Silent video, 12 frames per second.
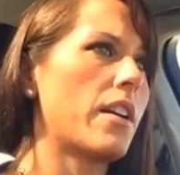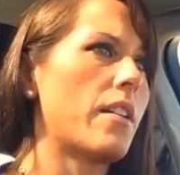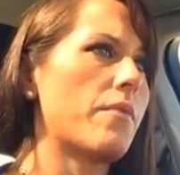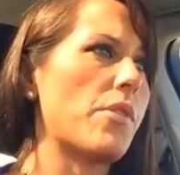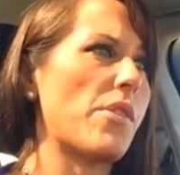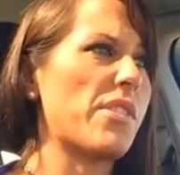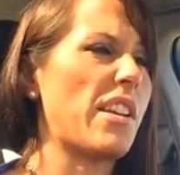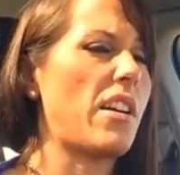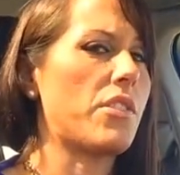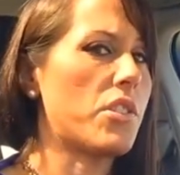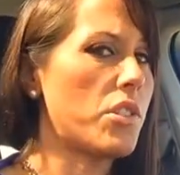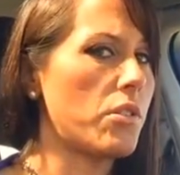So I was like,
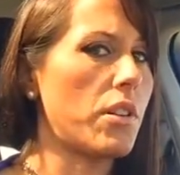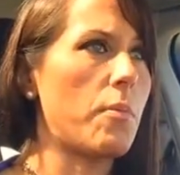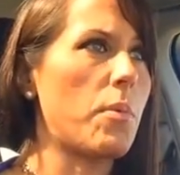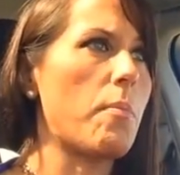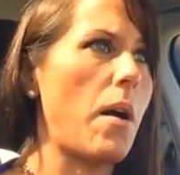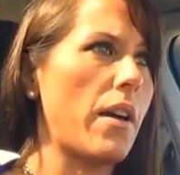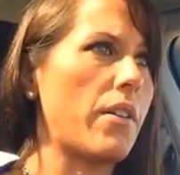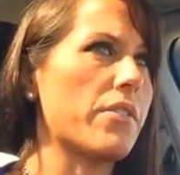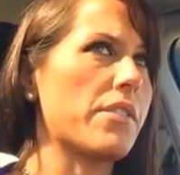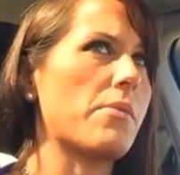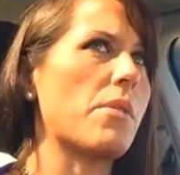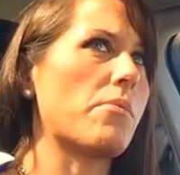I'll just do a couple
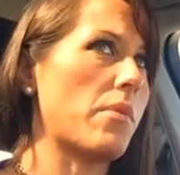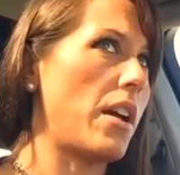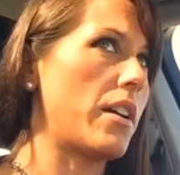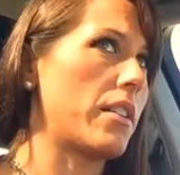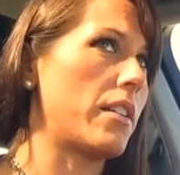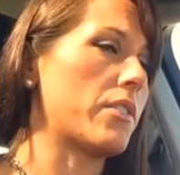miles. I won't run.